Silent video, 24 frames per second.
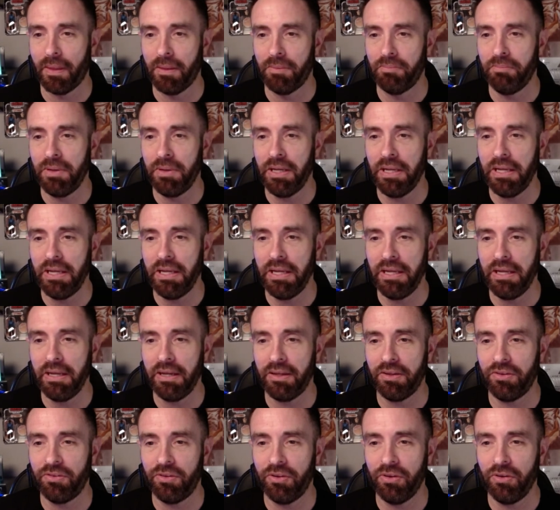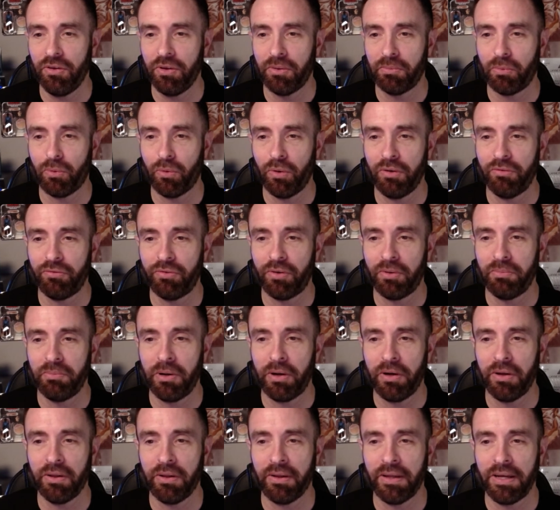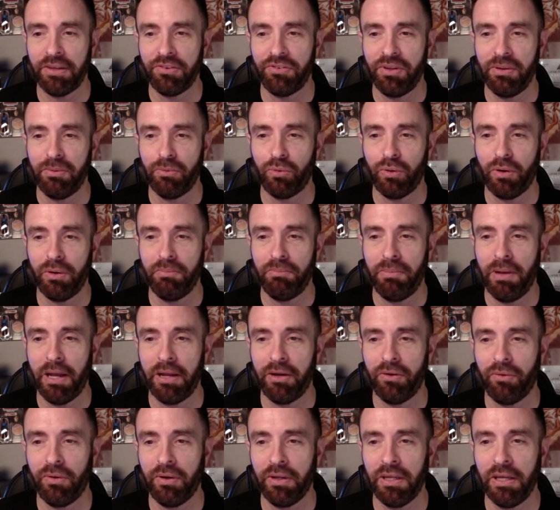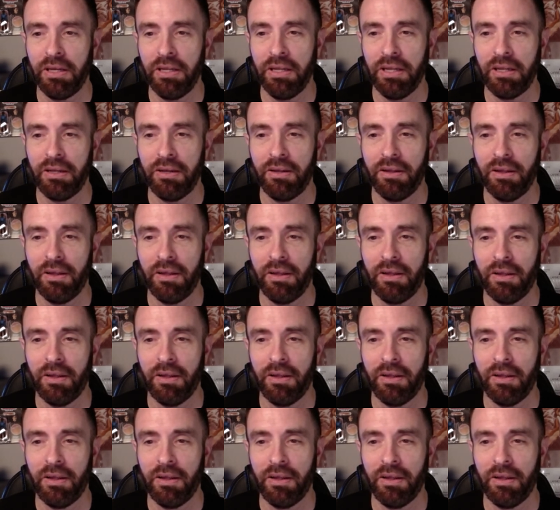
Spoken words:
Me too. Number 1 for Mary, the last scene between Mando and Gideon.